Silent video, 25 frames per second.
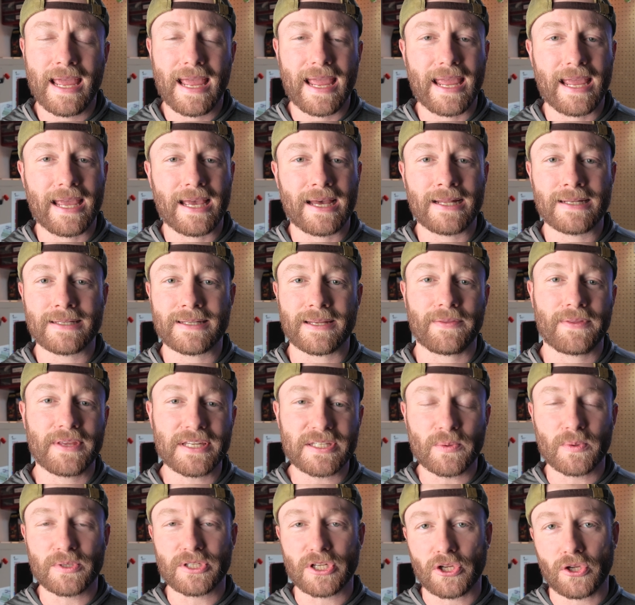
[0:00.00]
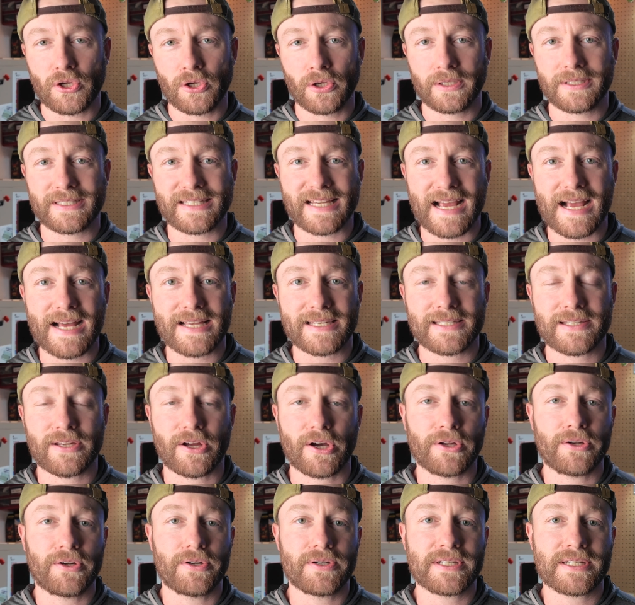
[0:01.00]
And this was a good test
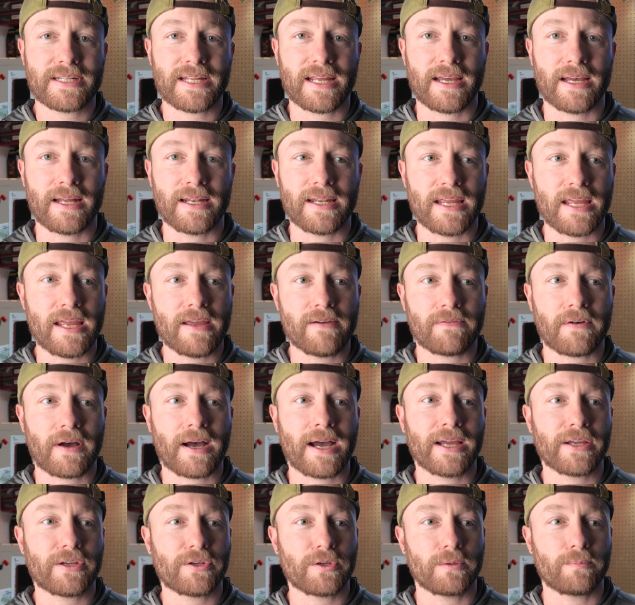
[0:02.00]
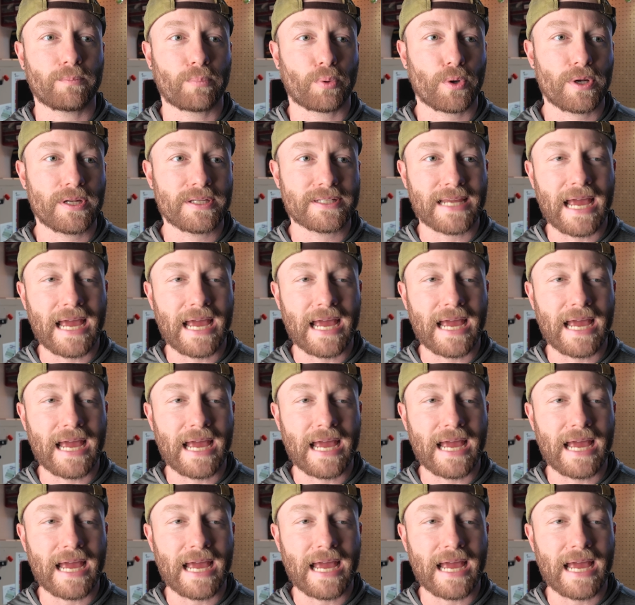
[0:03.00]
to understand if I could print